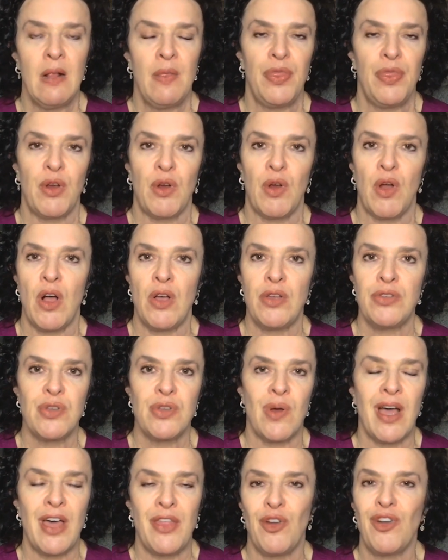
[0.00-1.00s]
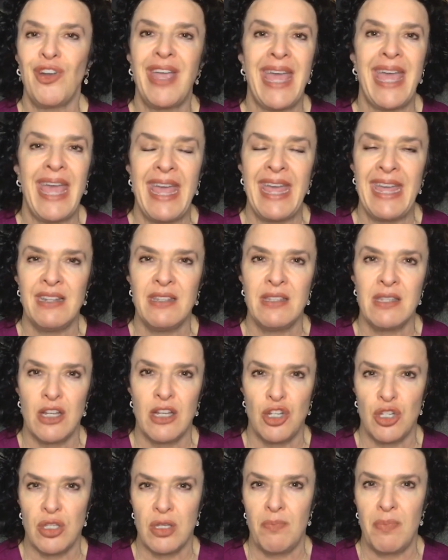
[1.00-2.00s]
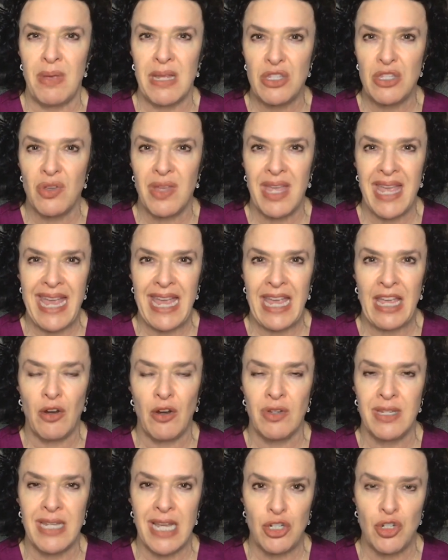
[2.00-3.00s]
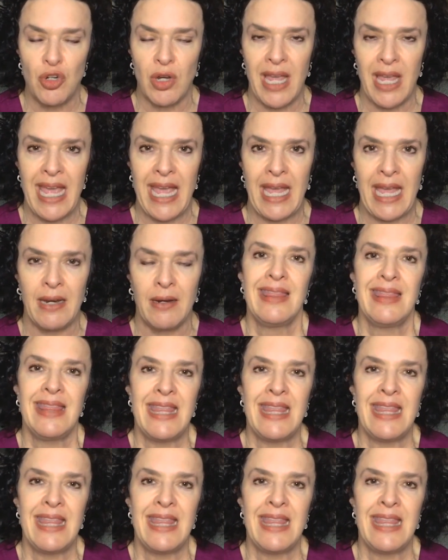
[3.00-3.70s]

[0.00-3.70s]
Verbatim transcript: There are also other canes, such as a benzocaine or tetracaine.